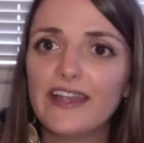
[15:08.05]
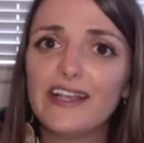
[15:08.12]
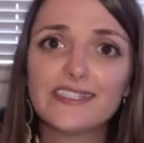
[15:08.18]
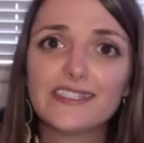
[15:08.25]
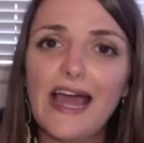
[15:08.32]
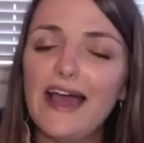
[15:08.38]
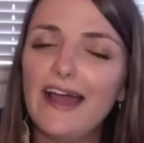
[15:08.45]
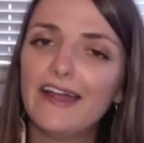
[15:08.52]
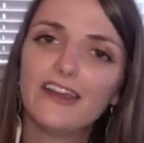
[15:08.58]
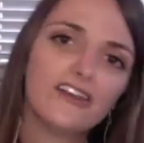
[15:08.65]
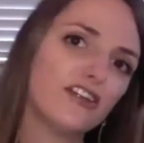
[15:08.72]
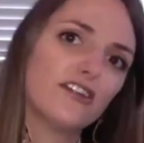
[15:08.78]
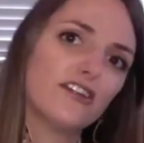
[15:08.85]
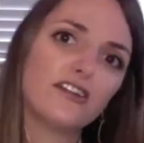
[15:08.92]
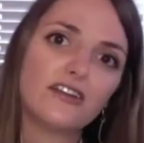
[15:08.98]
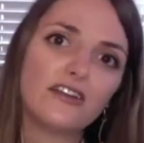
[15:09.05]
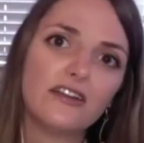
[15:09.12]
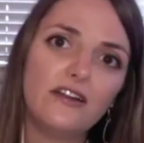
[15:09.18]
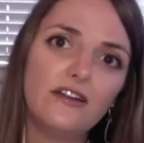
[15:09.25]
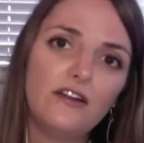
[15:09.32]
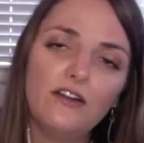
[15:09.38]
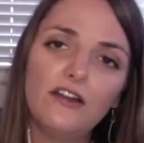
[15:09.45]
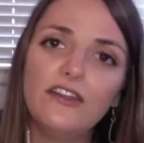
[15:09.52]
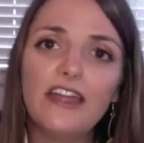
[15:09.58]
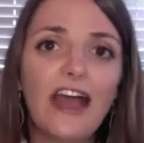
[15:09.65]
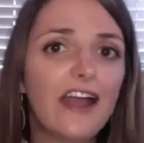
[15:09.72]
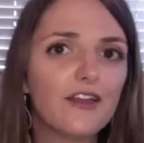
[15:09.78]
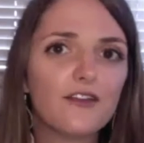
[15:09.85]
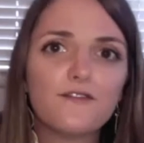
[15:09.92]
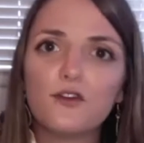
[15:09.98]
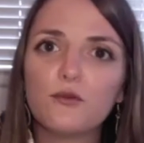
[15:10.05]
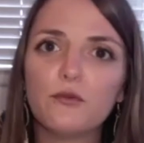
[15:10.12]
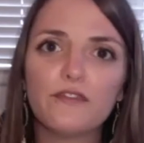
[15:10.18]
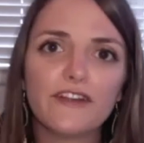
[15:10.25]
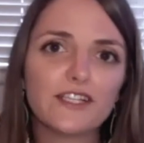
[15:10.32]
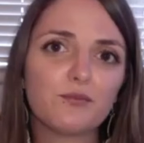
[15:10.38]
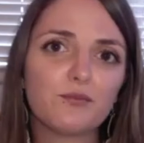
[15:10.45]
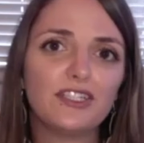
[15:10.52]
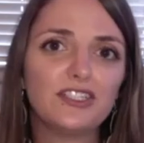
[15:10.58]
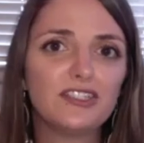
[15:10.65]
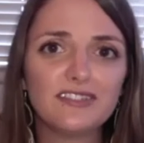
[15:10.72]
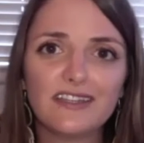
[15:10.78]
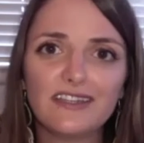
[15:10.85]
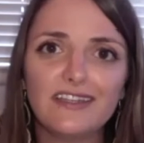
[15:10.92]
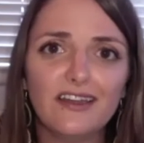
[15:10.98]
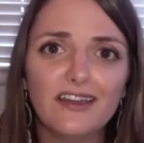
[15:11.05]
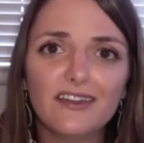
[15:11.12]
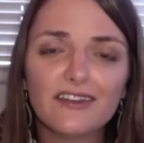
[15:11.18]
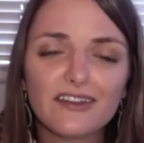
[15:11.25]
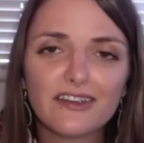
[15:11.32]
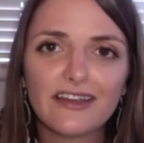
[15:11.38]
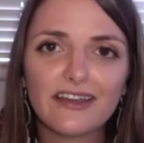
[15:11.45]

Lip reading: is a higher form of expression than the other.